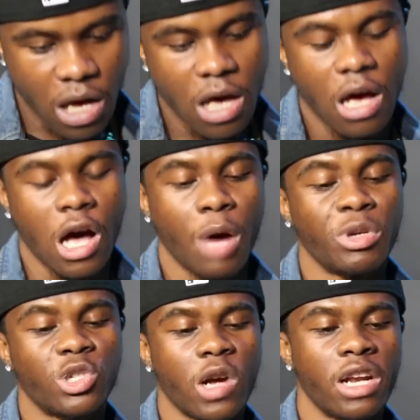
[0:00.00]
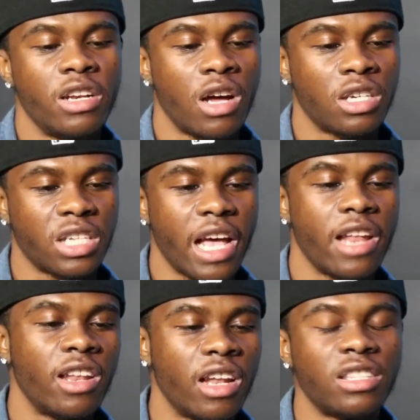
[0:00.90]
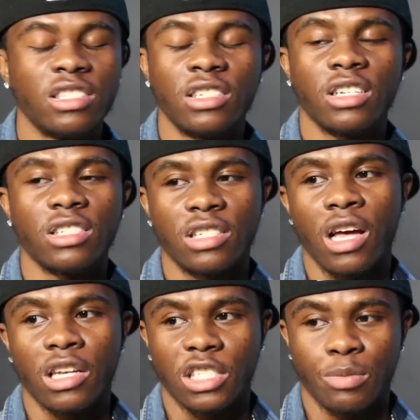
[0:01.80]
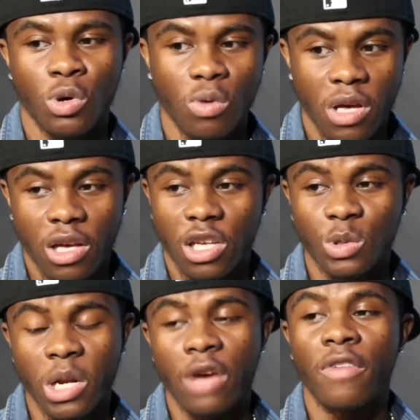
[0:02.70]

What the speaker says: I've been trying to dodge the head and let these niggas down smoke. Cause whenever I